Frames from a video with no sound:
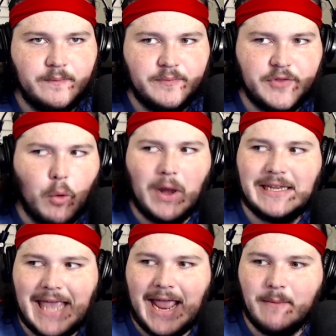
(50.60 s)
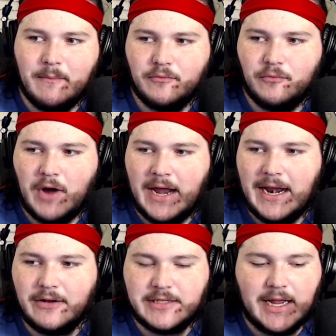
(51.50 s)
the one game, right?
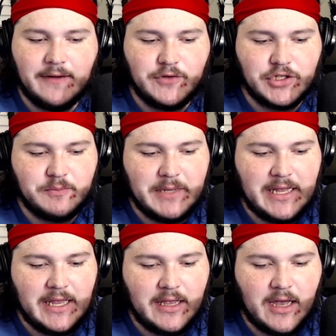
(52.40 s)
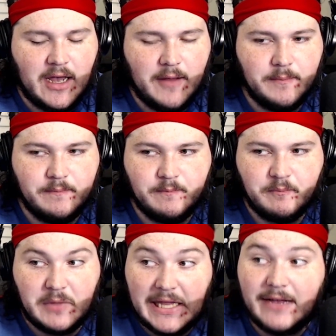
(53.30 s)
Outside of just being
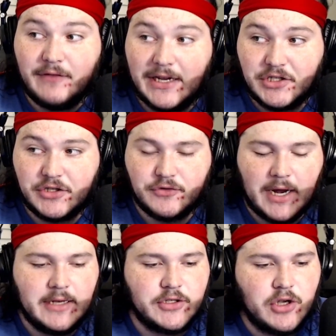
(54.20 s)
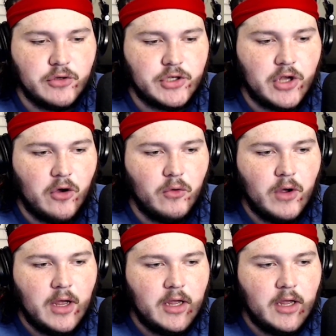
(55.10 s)
League of Legends, right? So